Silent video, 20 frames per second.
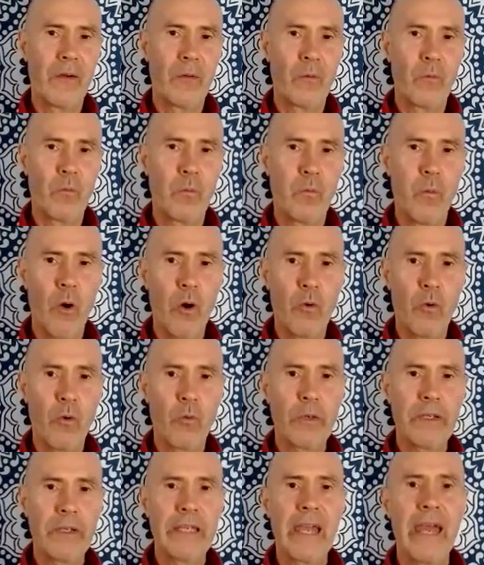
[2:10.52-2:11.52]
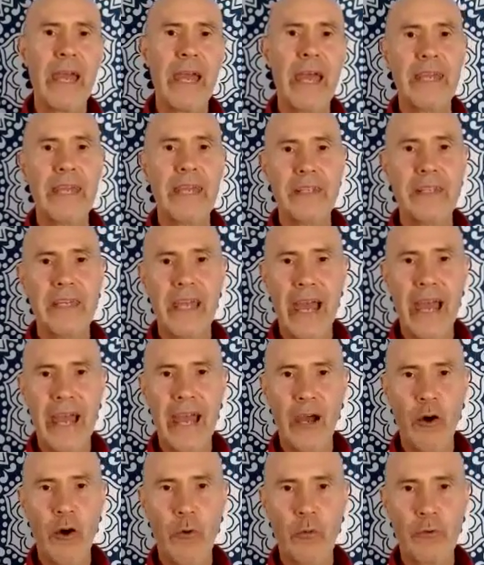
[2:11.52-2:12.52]
what we edit
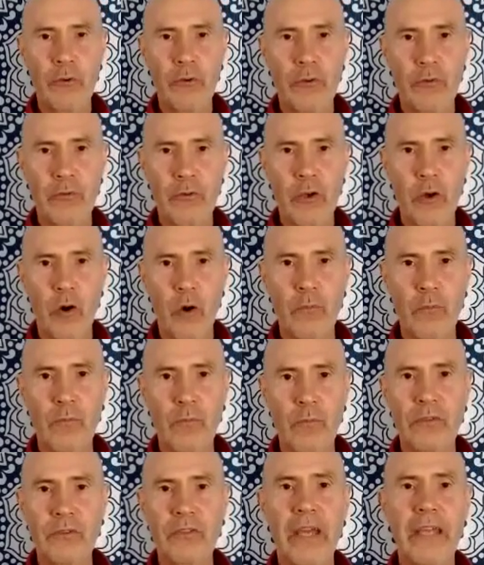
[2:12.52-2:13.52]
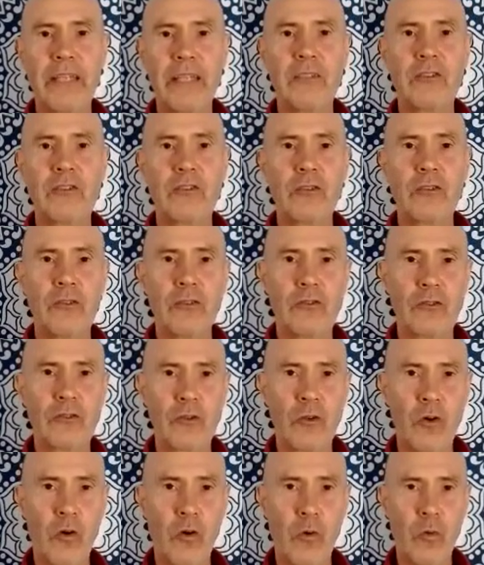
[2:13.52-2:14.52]
out of conversations
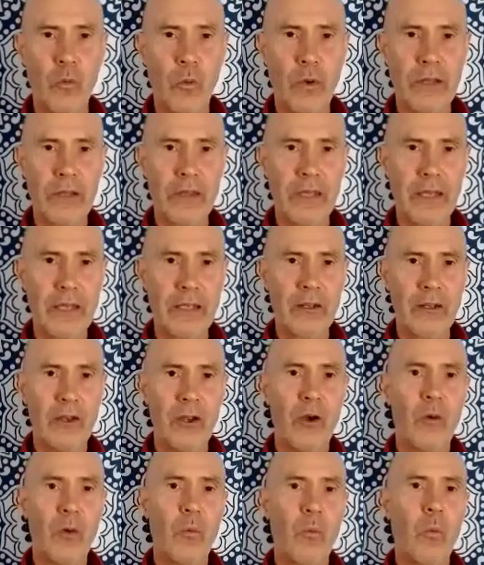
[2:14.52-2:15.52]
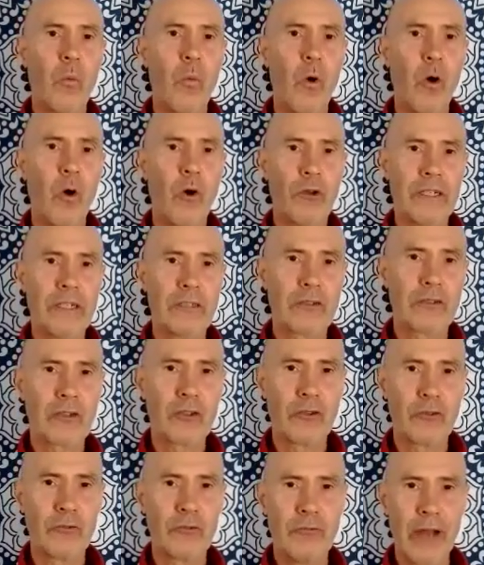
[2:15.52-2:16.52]
or within what is
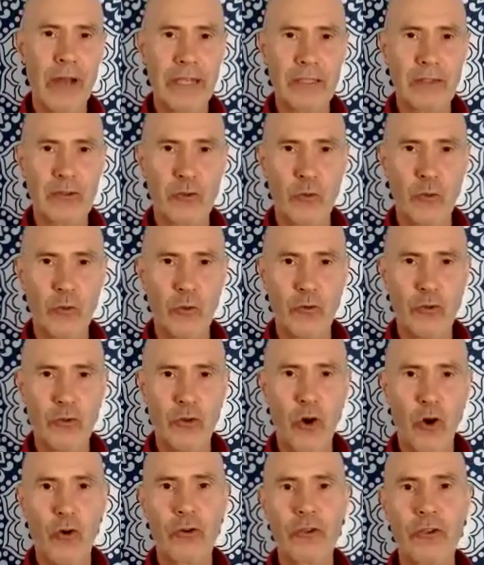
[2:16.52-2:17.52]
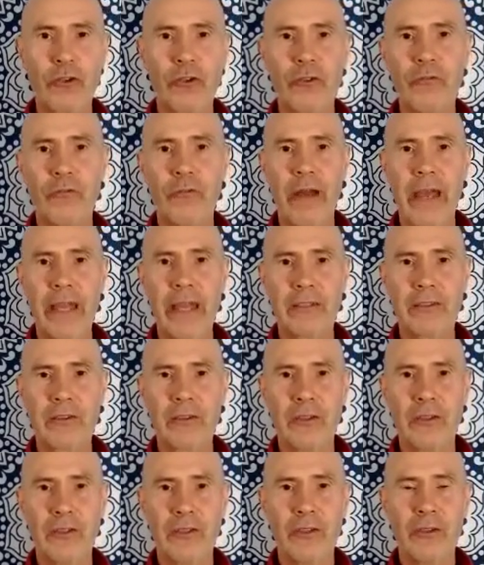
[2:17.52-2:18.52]
correct or not
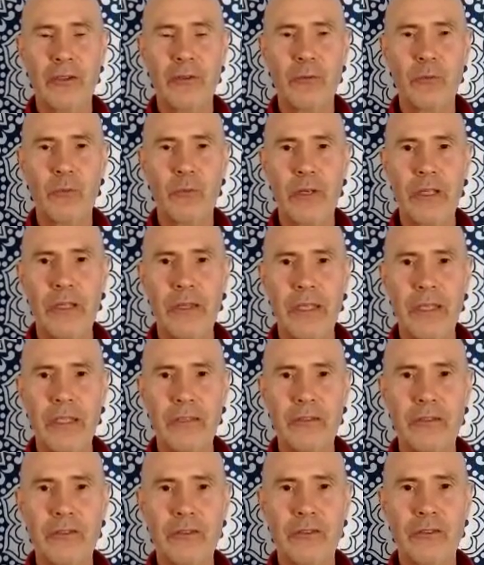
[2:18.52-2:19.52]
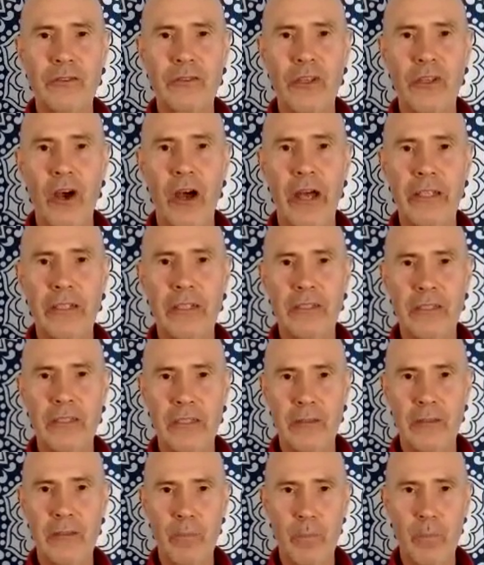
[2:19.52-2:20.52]
correct within
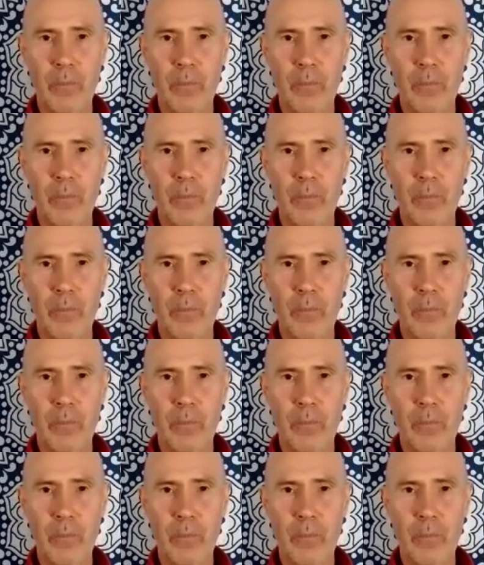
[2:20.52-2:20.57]
society.